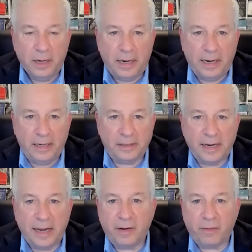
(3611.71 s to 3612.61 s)
is
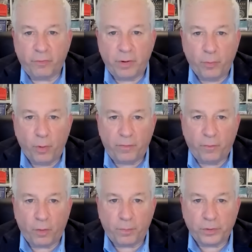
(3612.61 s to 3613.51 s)
negative
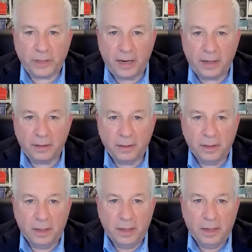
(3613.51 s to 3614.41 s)
3.4%
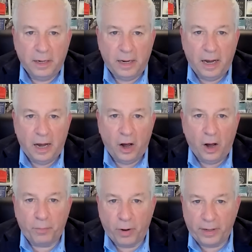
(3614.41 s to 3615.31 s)

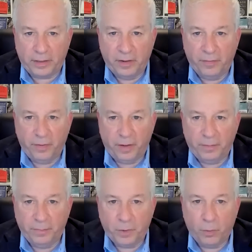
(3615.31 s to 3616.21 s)
on productivity
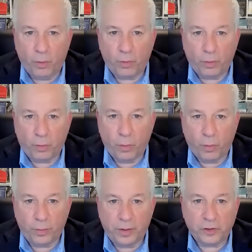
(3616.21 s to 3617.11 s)
quarter on
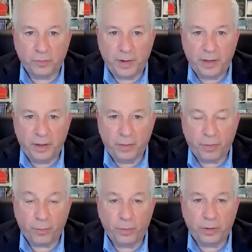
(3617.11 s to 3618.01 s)
quarter. This will be the
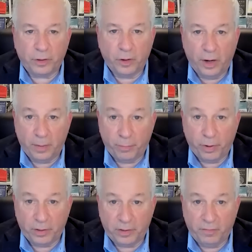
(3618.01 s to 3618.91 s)
third decline in
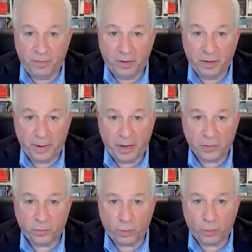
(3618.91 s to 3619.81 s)
productivity in the
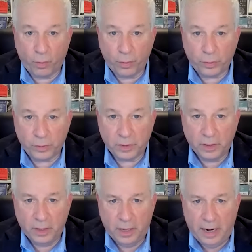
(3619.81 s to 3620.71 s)
past 4 quarters.
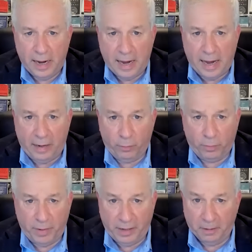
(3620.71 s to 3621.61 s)
And it would
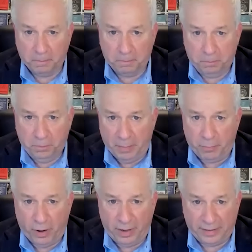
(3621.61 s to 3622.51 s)
mean the
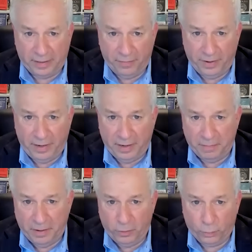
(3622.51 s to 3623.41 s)
productivity
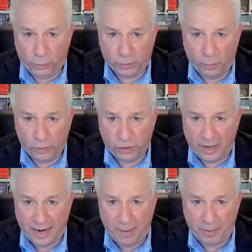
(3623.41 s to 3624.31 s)
in the world's most
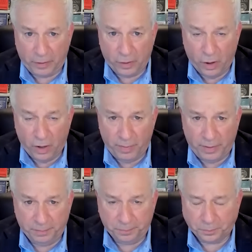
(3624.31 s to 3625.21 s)
dynamic economy